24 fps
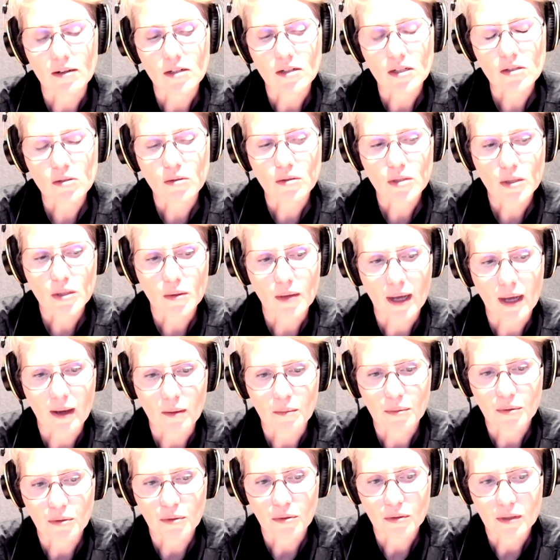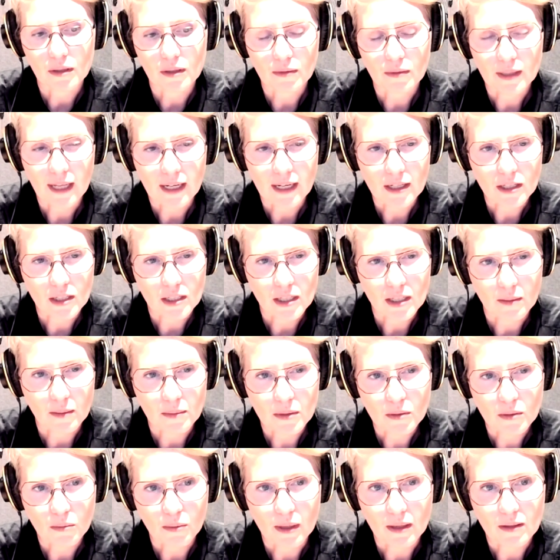and just also how important the
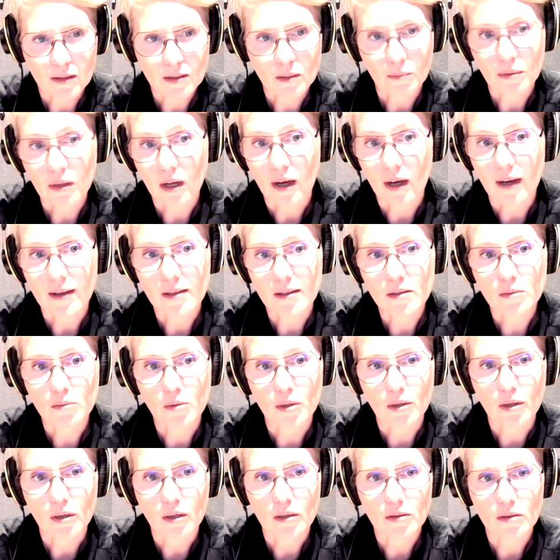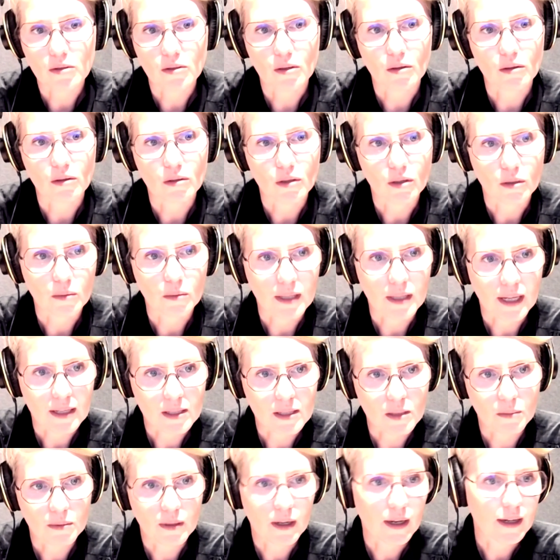relationships with suppliers were. So,
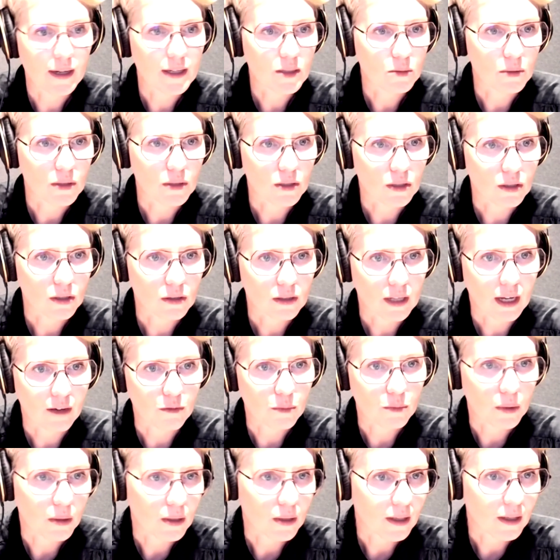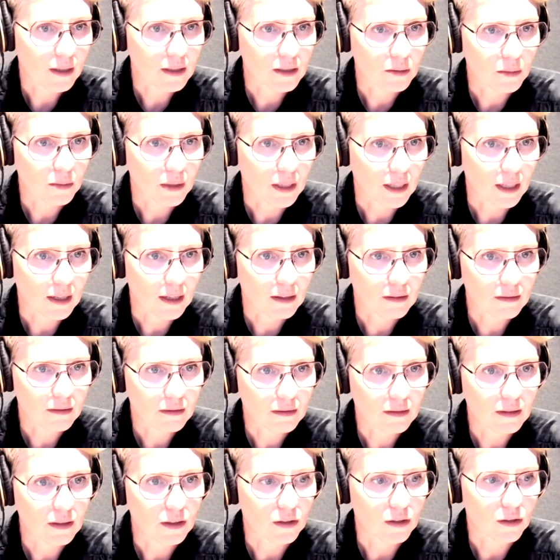without suppliers, we don't have product, and without
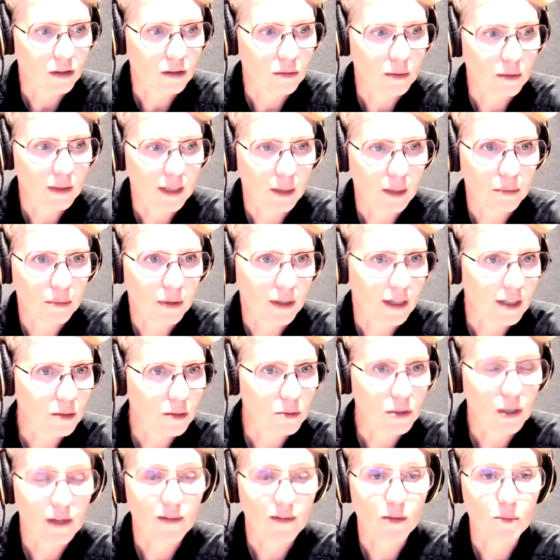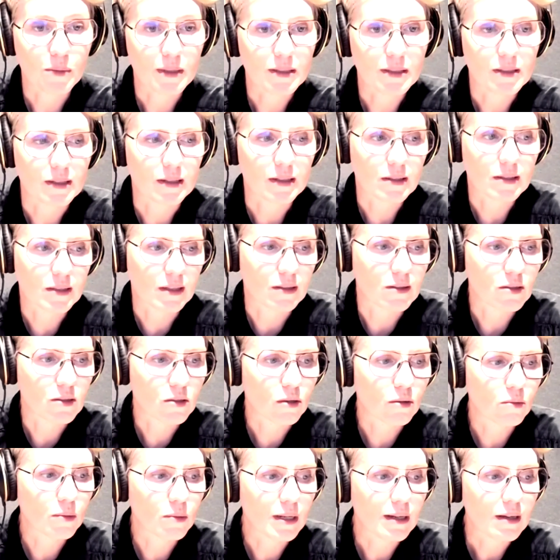product, we don't have a business. And
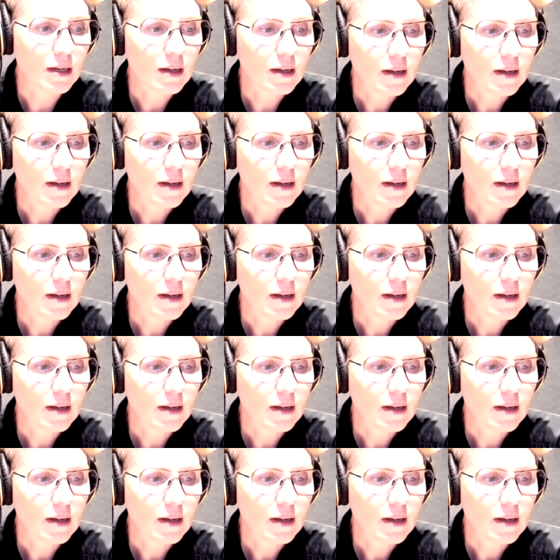so